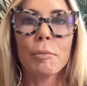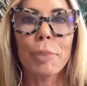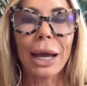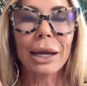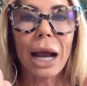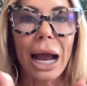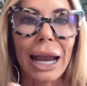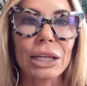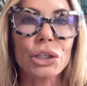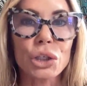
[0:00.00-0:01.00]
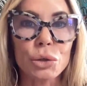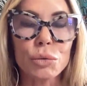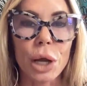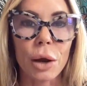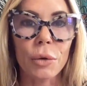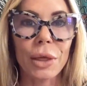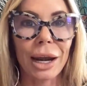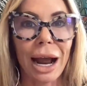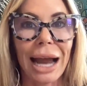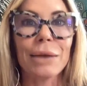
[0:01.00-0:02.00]
But I do know
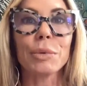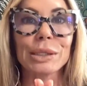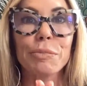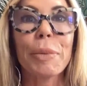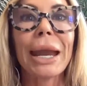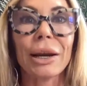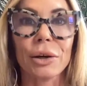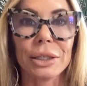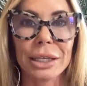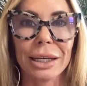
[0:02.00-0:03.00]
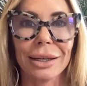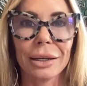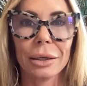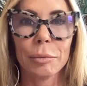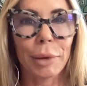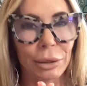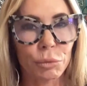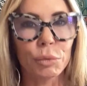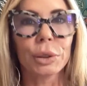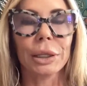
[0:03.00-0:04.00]
that I was parented by
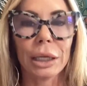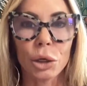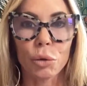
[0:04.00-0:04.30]
really